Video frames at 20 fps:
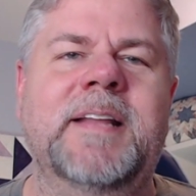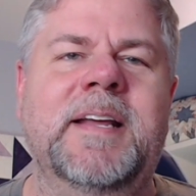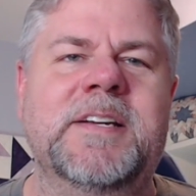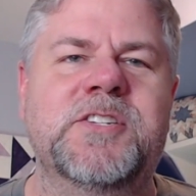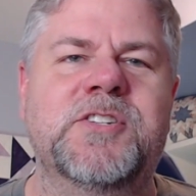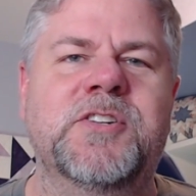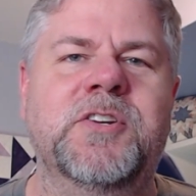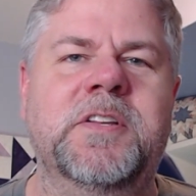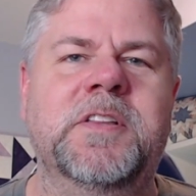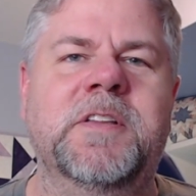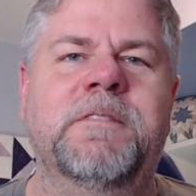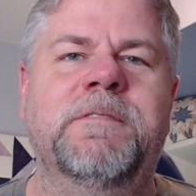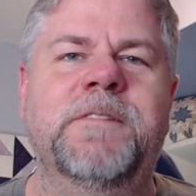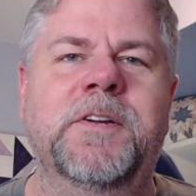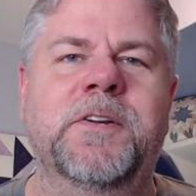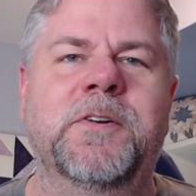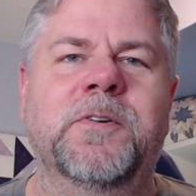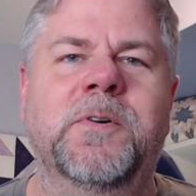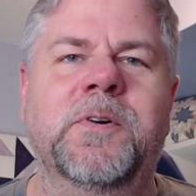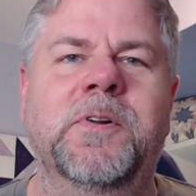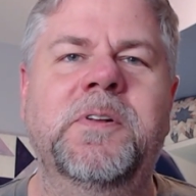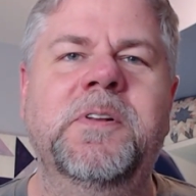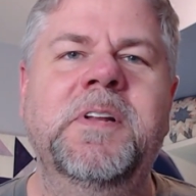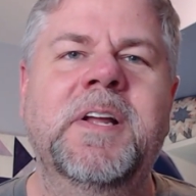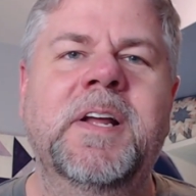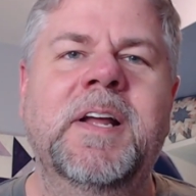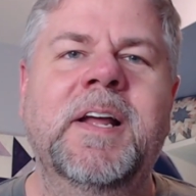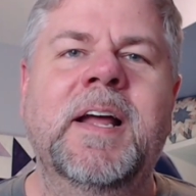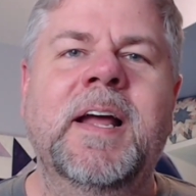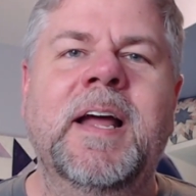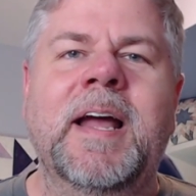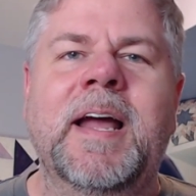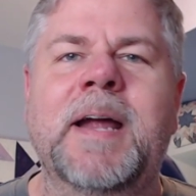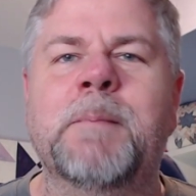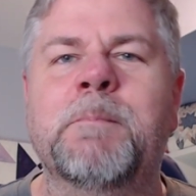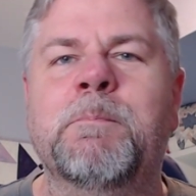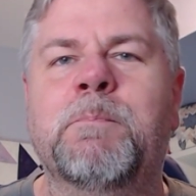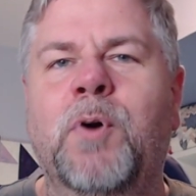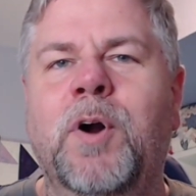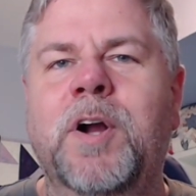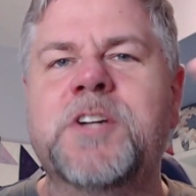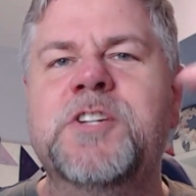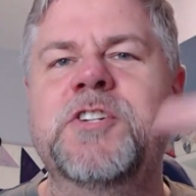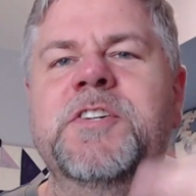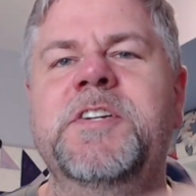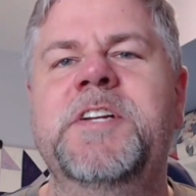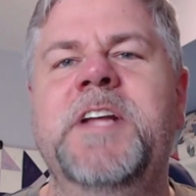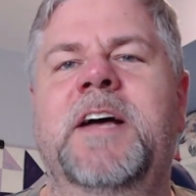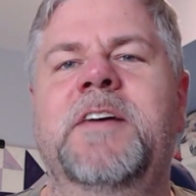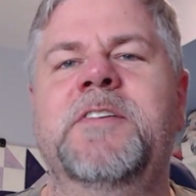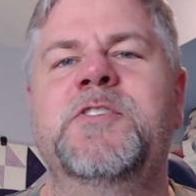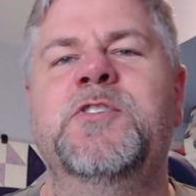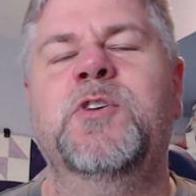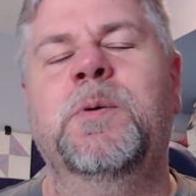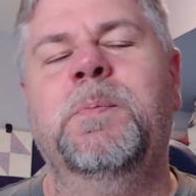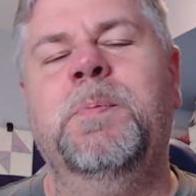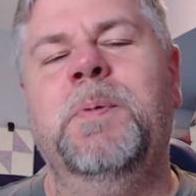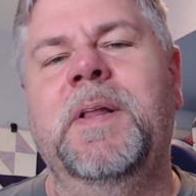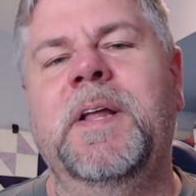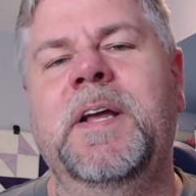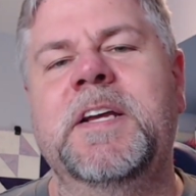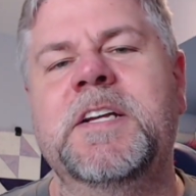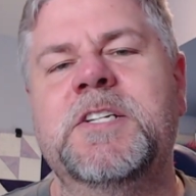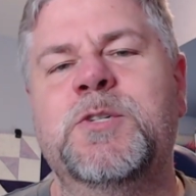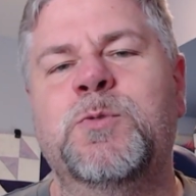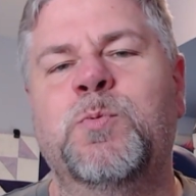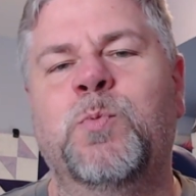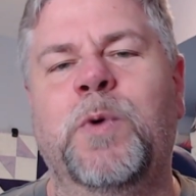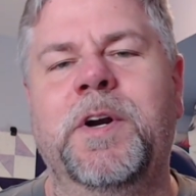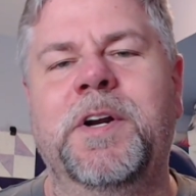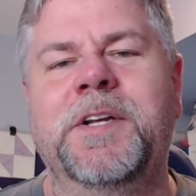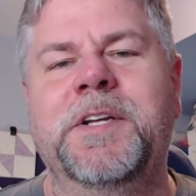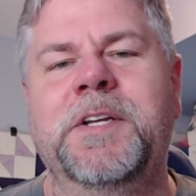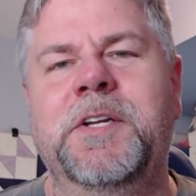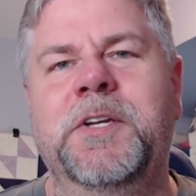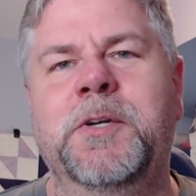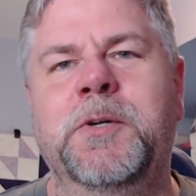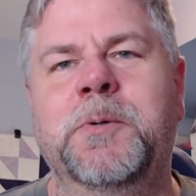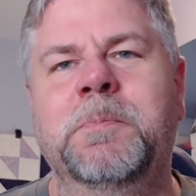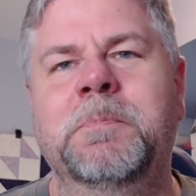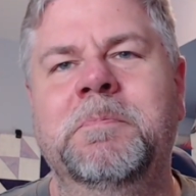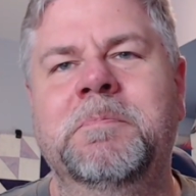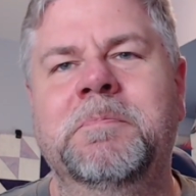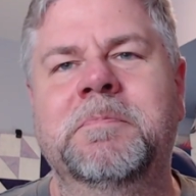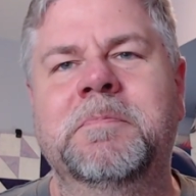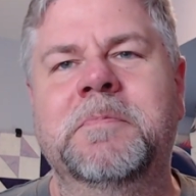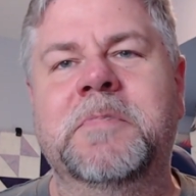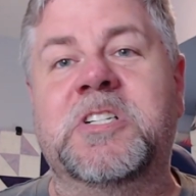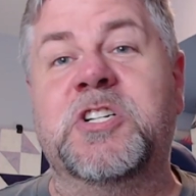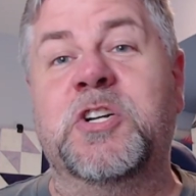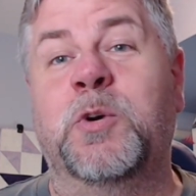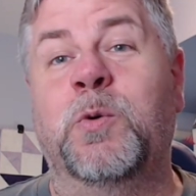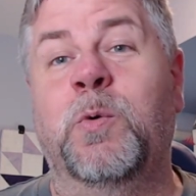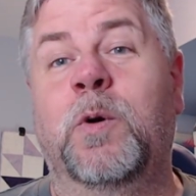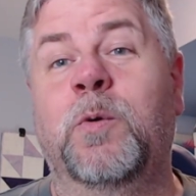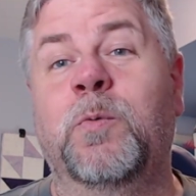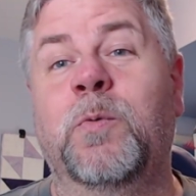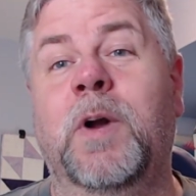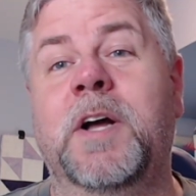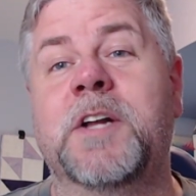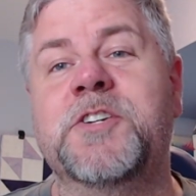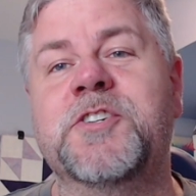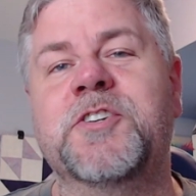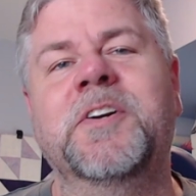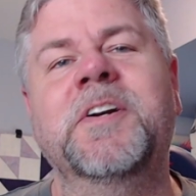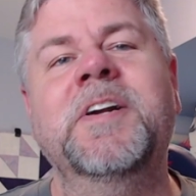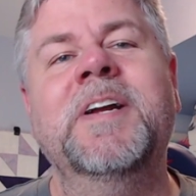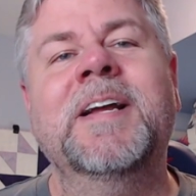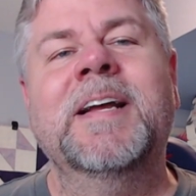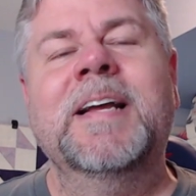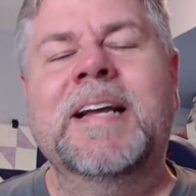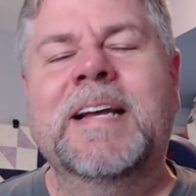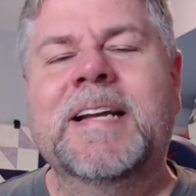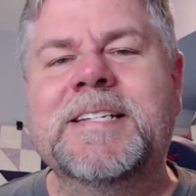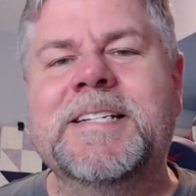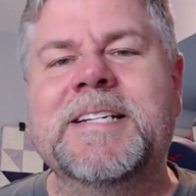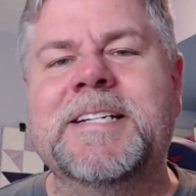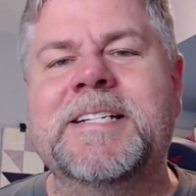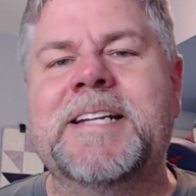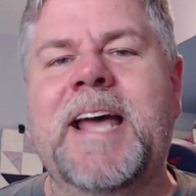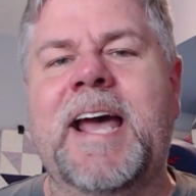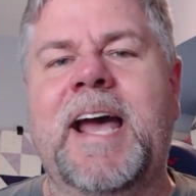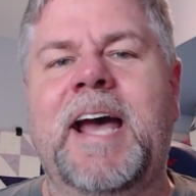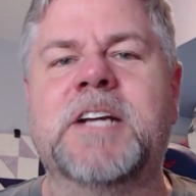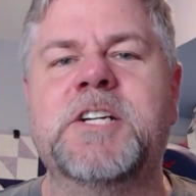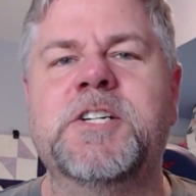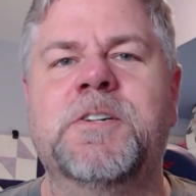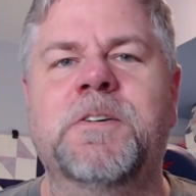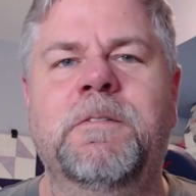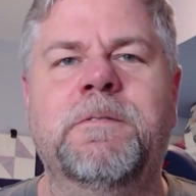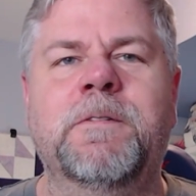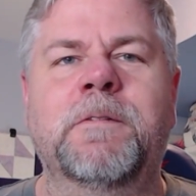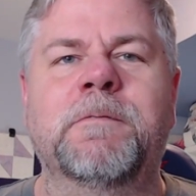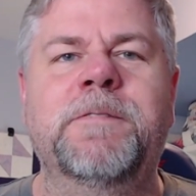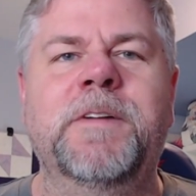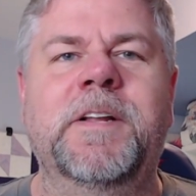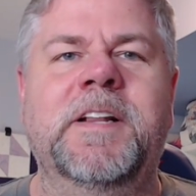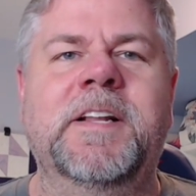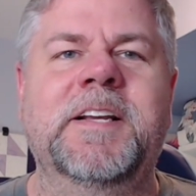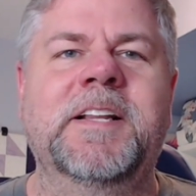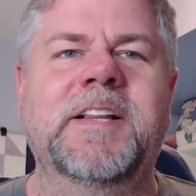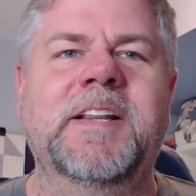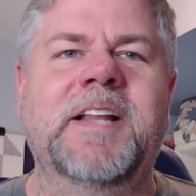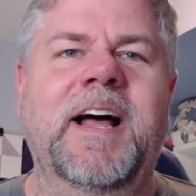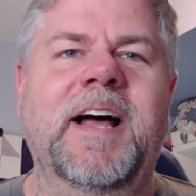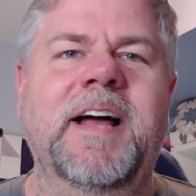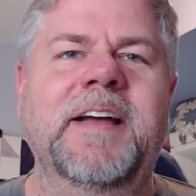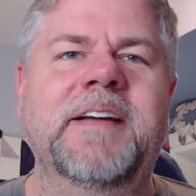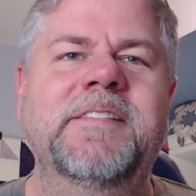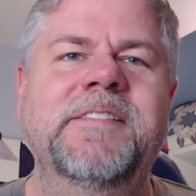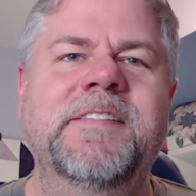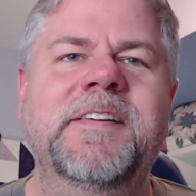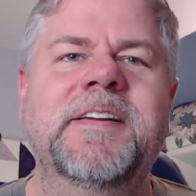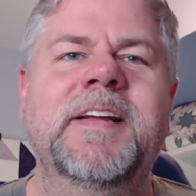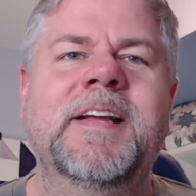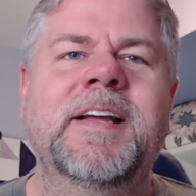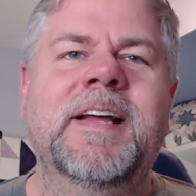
they took the funeral and brought you down to a place where you, to quote Roger, detach from feeling alive.